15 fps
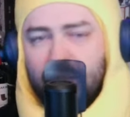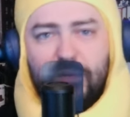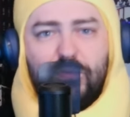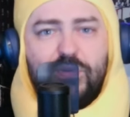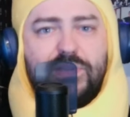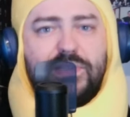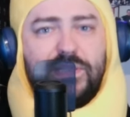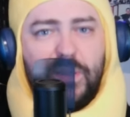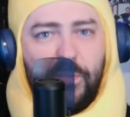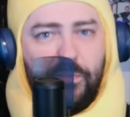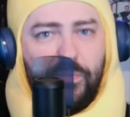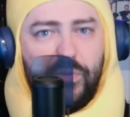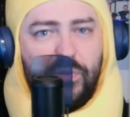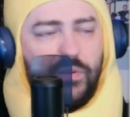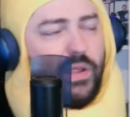
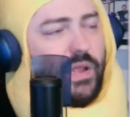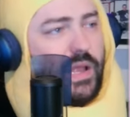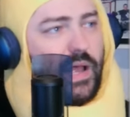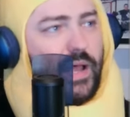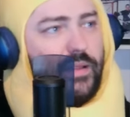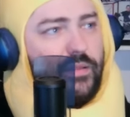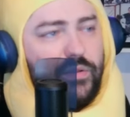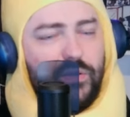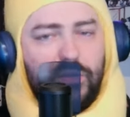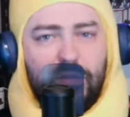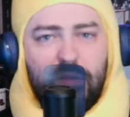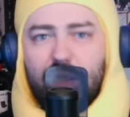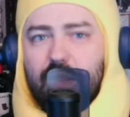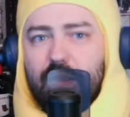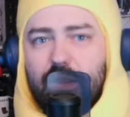simple, a
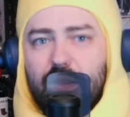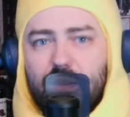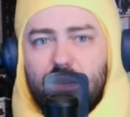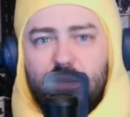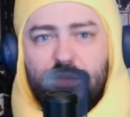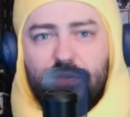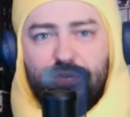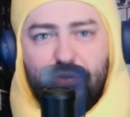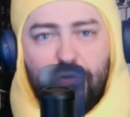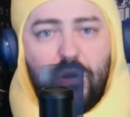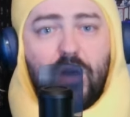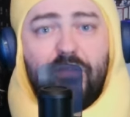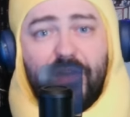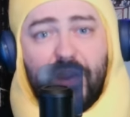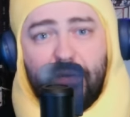little, they're
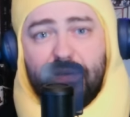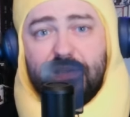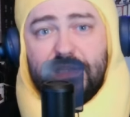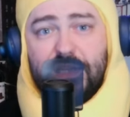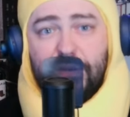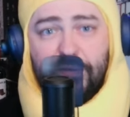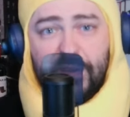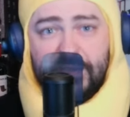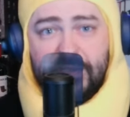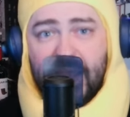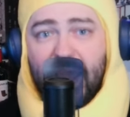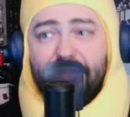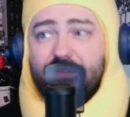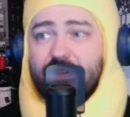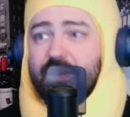all very serious.
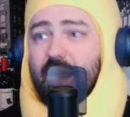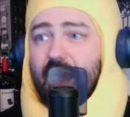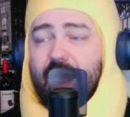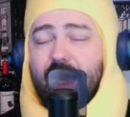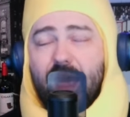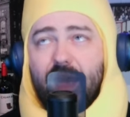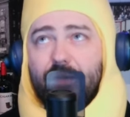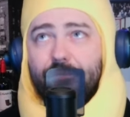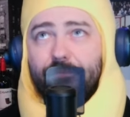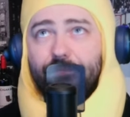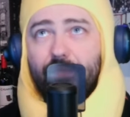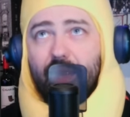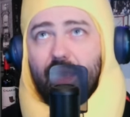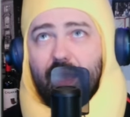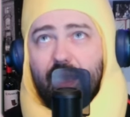
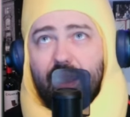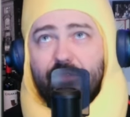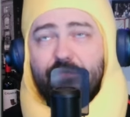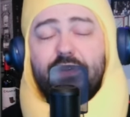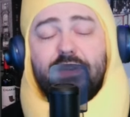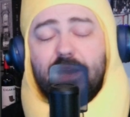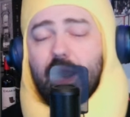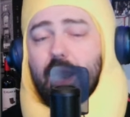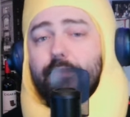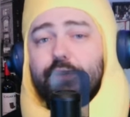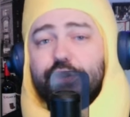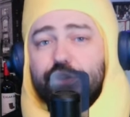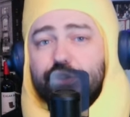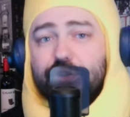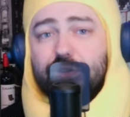Every time a
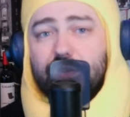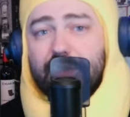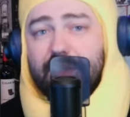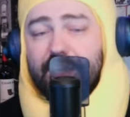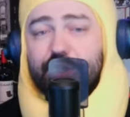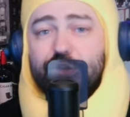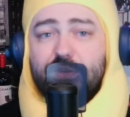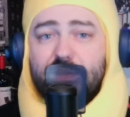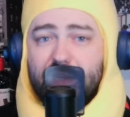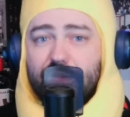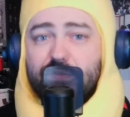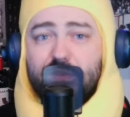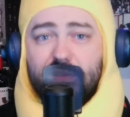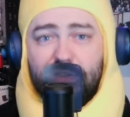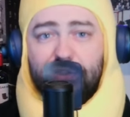teacher
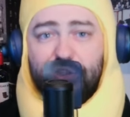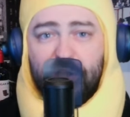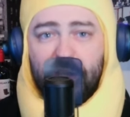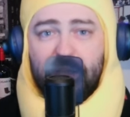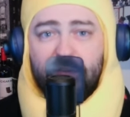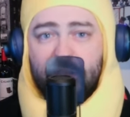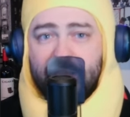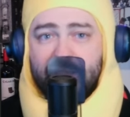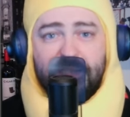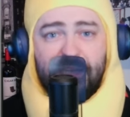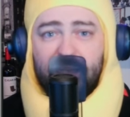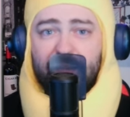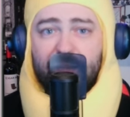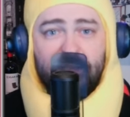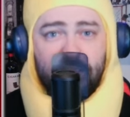diddles a child, it's
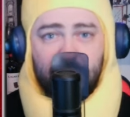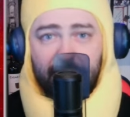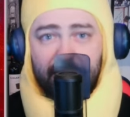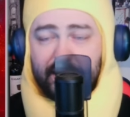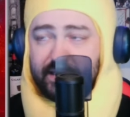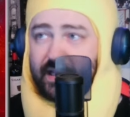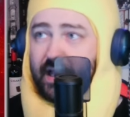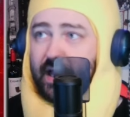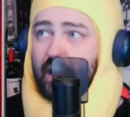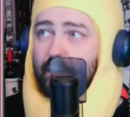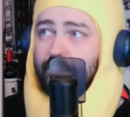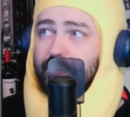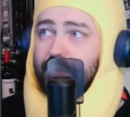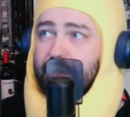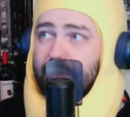deadly serious.
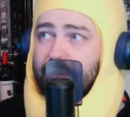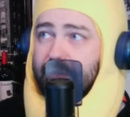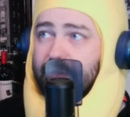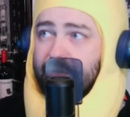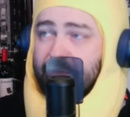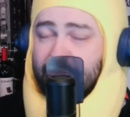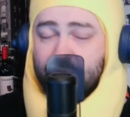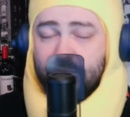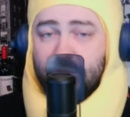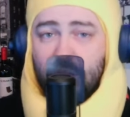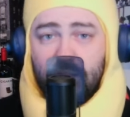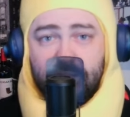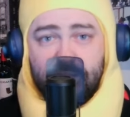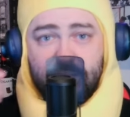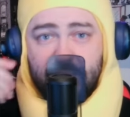But this
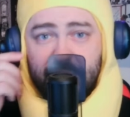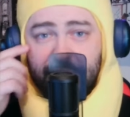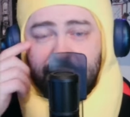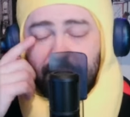Wisconsin teacher,